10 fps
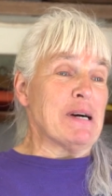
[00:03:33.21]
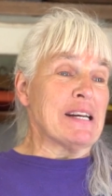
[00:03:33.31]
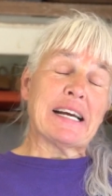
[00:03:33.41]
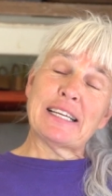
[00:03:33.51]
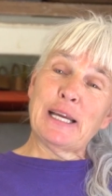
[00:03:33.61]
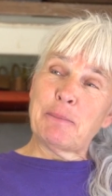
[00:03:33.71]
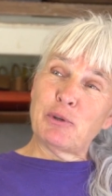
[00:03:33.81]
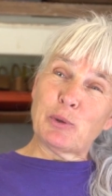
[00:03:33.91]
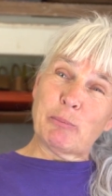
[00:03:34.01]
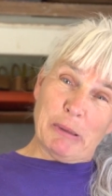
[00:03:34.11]
but I came
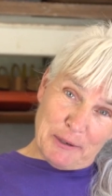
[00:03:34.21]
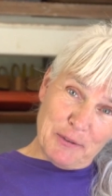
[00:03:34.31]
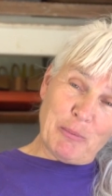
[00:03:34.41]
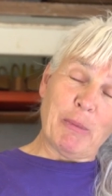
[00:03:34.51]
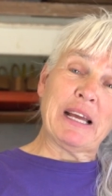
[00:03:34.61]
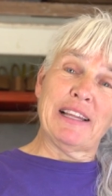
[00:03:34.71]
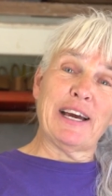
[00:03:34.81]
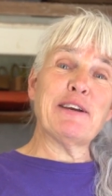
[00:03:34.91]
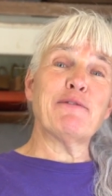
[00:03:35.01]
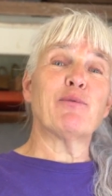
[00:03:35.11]
to a place in my
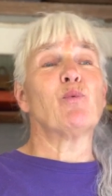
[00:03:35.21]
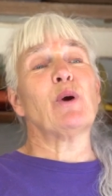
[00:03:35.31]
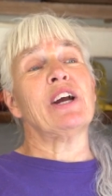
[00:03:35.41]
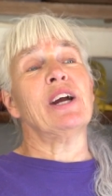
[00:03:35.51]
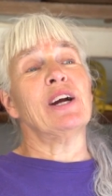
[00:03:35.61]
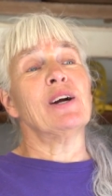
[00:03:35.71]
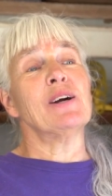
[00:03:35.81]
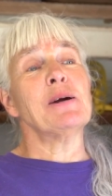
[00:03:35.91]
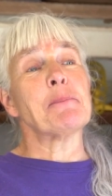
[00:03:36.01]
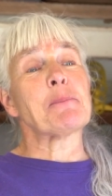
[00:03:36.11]
life
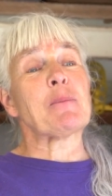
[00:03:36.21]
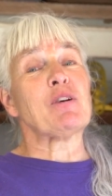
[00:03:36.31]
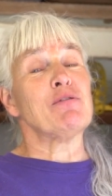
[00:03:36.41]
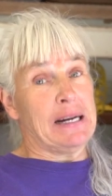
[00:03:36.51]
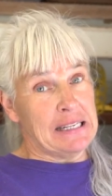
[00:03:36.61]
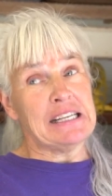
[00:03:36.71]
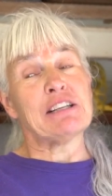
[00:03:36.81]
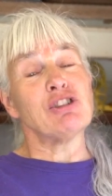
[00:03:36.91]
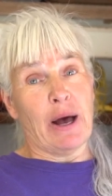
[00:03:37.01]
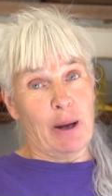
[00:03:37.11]
where finding
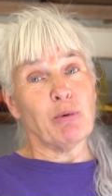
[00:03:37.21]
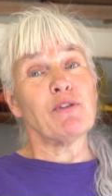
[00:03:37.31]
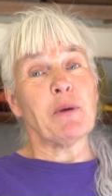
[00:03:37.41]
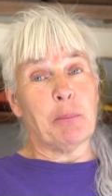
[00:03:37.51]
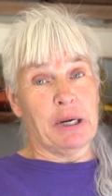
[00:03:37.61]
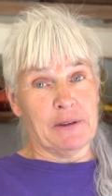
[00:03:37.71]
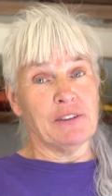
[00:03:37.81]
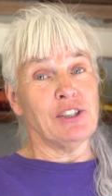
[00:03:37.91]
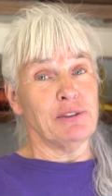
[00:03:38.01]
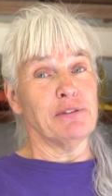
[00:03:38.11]
a job was
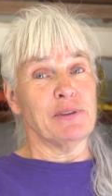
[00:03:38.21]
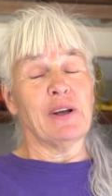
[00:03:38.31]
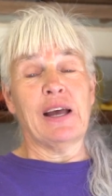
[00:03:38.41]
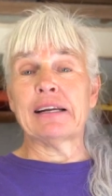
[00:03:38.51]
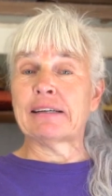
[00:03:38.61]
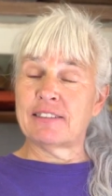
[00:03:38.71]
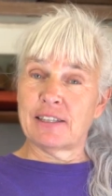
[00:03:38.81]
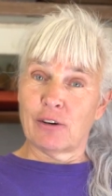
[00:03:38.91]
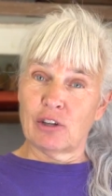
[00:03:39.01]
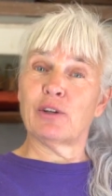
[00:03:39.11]
imperative, and I
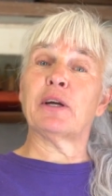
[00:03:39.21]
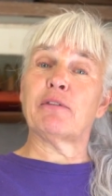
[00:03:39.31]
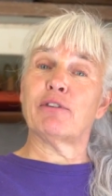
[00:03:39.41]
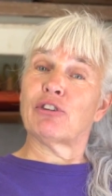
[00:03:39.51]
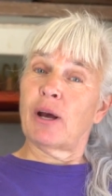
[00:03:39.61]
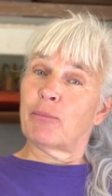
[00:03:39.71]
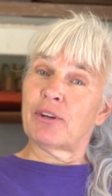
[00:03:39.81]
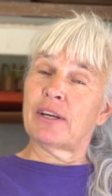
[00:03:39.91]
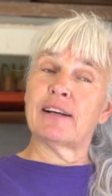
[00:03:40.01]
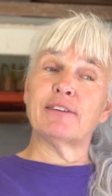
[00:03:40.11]
started looking for jobs
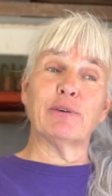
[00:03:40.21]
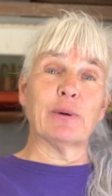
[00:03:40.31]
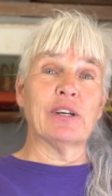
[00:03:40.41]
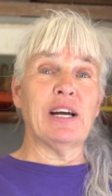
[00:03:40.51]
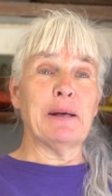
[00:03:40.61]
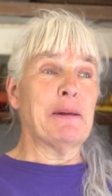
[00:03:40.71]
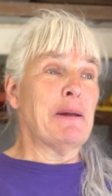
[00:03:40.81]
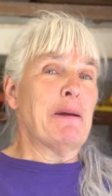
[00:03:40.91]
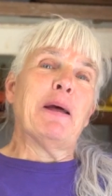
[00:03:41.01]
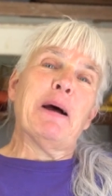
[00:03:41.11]
in California.
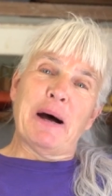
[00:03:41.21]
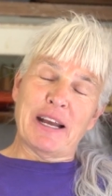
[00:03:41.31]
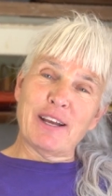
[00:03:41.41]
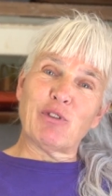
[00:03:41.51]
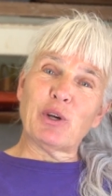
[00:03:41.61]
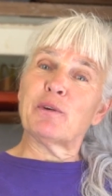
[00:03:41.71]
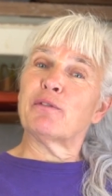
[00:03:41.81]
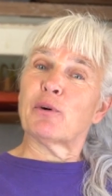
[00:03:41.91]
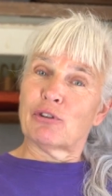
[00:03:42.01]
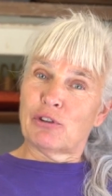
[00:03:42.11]
I have the
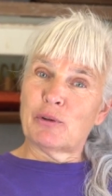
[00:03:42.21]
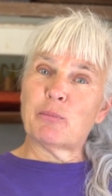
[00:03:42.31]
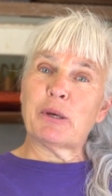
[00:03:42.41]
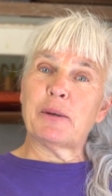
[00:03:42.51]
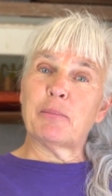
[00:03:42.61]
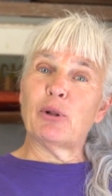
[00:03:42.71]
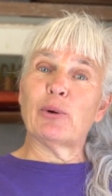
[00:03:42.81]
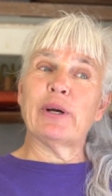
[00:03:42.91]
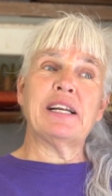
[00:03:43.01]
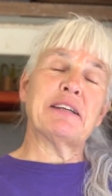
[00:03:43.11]
good fortune to be
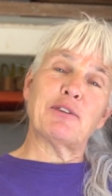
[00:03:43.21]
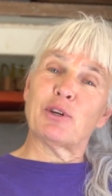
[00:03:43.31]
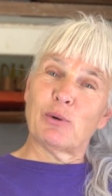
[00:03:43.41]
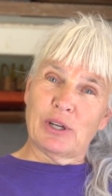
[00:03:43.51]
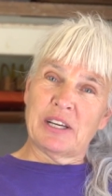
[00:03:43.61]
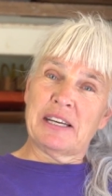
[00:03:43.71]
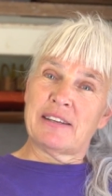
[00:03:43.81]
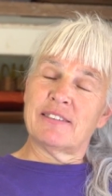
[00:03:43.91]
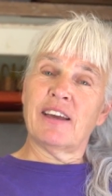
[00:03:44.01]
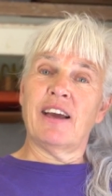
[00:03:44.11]
employed at Sequoia
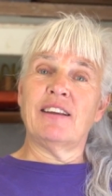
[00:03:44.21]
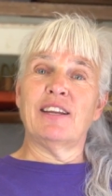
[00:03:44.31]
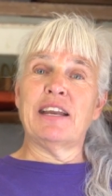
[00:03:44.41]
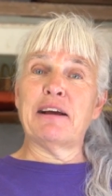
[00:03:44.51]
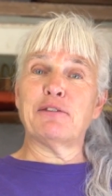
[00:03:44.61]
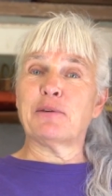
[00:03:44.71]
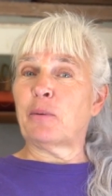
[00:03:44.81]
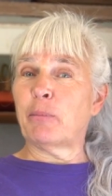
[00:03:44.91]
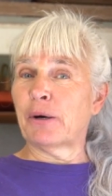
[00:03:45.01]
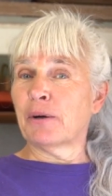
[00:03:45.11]
Kings Canyon
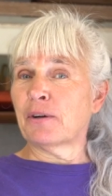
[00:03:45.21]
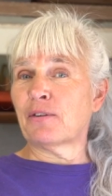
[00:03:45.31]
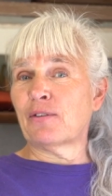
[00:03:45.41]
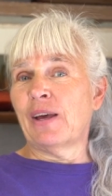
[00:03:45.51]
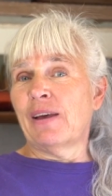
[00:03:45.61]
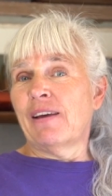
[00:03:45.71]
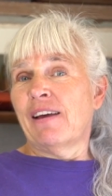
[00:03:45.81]
National Parks,